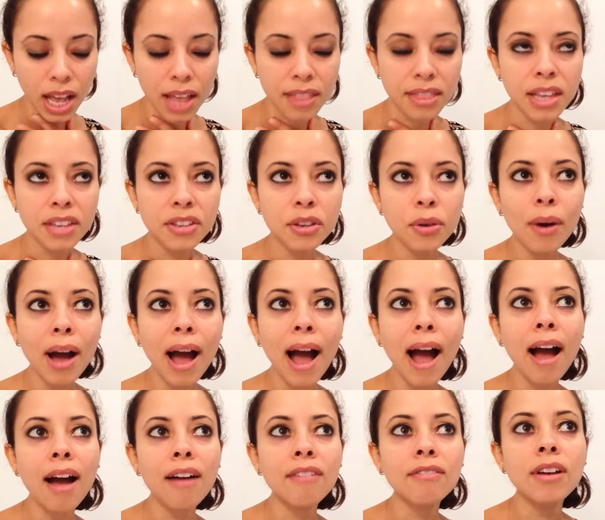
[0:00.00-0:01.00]
And then you
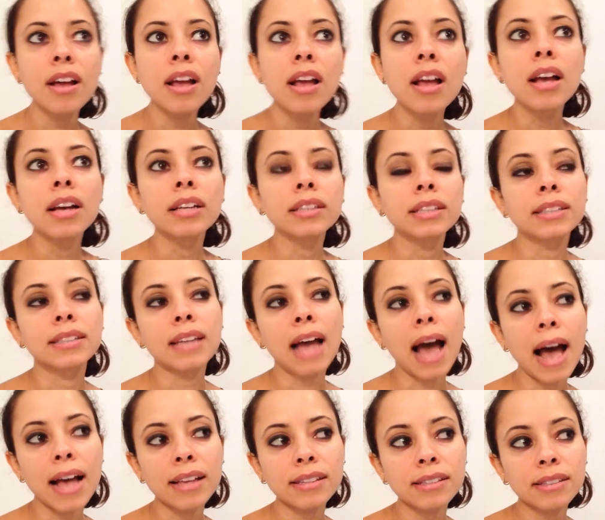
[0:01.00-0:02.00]
have the
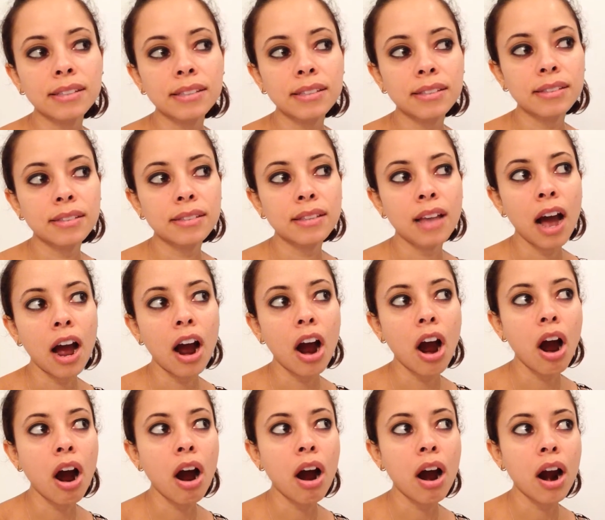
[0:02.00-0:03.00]
tasks that
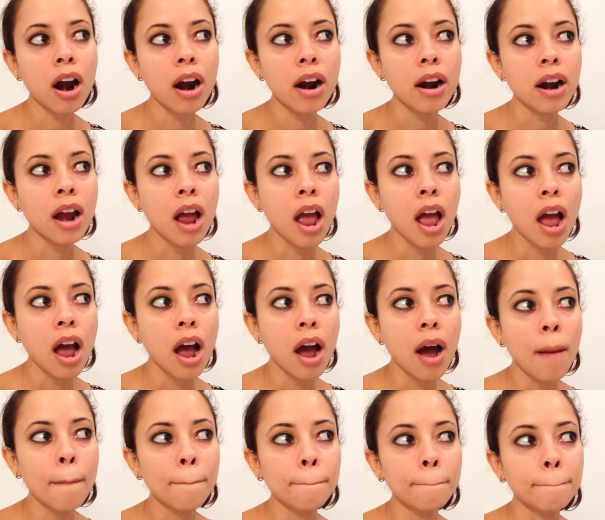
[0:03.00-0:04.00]
are,
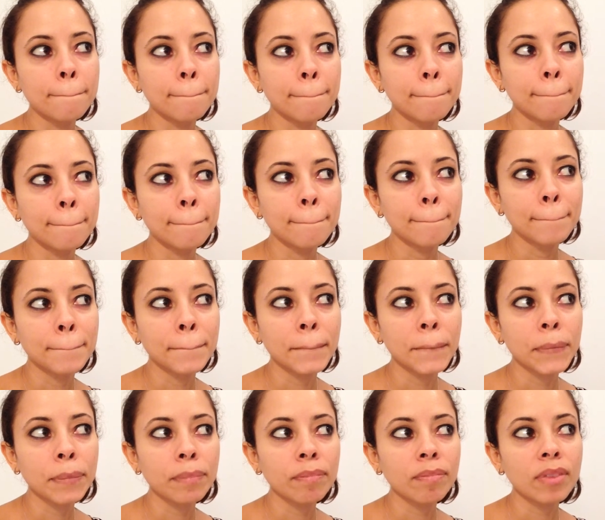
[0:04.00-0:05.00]
um,
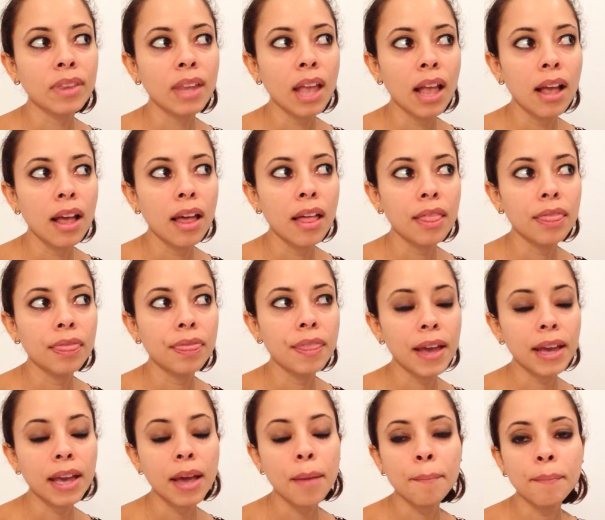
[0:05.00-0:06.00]

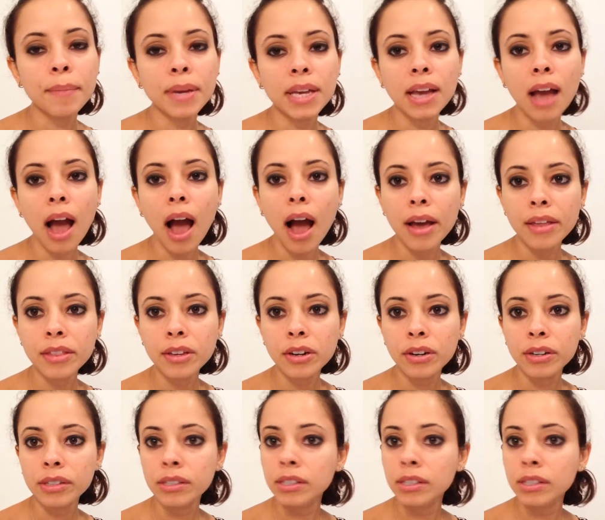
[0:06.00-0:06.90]
they can be either